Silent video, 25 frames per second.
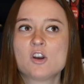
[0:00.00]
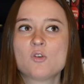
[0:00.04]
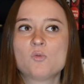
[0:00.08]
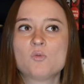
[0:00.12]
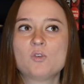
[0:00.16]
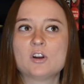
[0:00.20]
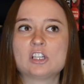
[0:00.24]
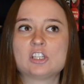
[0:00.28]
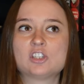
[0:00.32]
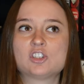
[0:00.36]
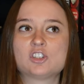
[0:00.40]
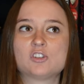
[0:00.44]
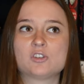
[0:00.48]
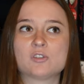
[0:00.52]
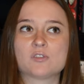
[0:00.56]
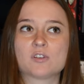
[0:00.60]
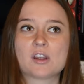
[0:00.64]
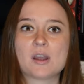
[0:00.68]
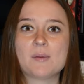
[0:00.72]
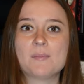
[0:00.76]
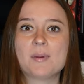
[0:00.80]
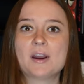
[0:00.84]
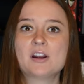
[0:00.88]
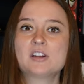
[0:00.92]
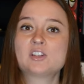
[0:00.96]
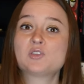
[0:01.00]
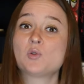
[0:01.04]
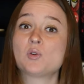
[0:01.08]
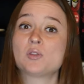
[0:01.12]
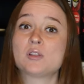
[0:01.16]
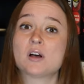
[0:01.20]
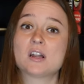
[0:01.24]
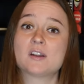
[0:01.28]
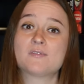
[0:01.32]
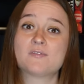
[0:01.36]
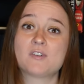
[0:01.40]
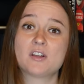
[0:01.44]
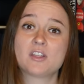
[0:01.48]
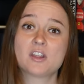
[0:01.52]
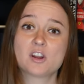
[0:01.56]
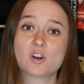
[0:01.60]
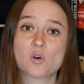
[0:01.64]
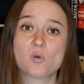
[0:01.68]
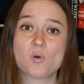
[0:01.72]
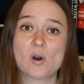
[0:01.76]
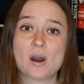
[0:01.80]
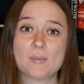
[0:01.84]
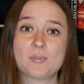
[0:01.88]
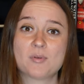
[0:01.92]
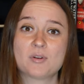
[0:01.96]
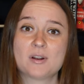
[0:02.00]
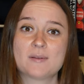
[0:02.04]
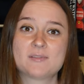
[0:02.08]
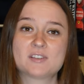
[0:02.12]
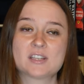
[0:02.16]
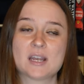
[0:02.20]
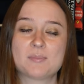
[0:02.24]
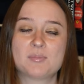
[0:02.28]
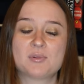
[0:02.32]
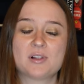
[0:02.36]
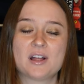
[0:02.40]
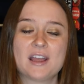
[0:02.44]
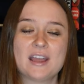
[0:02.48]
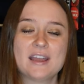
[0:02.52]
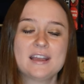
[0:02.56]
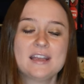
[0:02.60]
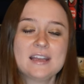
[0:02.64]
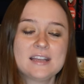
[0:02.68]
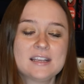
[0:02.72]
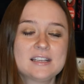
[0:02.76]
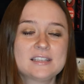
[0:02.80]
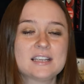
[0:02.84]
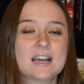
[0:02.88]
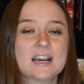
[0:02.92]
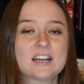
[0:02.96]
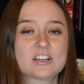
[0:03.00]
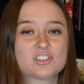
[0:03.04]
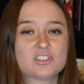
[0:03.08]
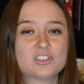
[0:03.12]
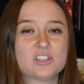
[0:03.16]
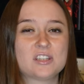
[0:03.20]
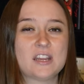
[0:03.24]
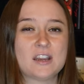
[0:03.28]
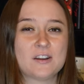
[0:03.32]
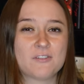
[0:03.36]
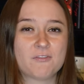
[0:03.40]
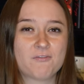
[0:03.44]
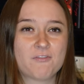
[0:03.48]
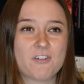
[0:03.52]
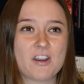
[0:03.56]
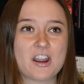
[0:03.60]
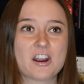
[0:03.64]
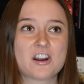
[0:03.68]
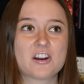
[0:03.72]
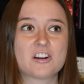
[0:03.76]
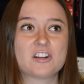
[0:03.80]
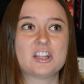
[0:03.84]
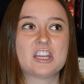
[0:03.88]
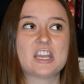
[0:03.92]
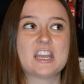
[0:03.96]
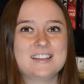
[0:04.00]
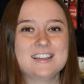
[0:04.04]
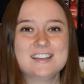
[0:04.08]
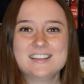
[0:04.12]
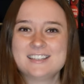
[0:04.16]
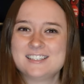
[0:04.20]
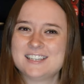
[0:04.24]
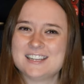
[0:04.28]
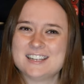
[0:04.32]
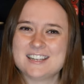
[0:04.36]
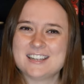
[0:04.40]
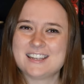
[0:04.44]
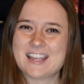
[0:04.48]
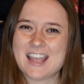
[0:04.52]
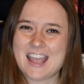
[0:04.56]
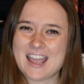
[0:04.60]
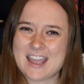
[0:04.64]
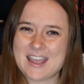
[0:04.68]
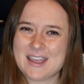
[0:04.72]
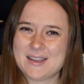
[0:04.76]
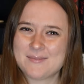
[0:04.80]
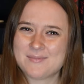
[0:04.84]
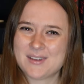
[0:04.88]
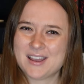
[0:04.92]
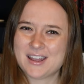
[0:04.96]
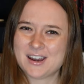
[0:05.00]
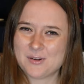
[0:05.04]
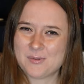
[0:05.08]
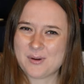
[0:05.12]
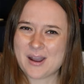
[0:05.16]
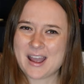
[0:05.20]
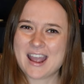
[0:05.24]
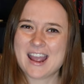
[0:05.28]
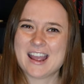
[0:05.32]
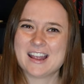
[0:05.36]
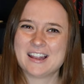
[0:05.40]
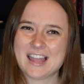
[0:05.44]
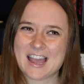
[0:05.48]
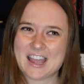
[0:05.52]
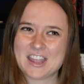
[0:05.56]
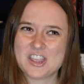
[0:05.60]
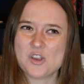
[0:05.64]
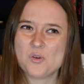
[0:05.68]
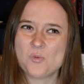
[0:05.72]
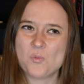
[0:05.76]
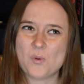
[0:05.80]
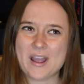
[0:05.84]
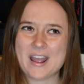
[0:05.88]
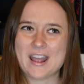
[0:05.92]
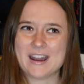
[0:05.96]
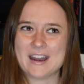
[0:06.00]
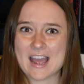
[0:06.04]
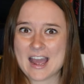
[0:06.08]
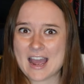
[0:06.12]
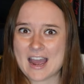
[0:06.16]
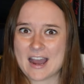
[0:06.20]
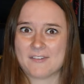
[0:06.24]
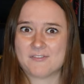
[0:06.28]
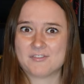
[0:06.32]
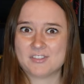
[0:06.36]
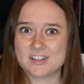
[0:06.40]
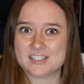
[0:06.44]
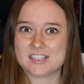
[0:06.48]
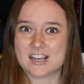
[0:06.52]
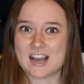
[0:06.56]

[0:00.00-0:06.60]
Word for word: which compared to a lot of other cooperatives I play is actually a fairly easy game in a way in that you win half the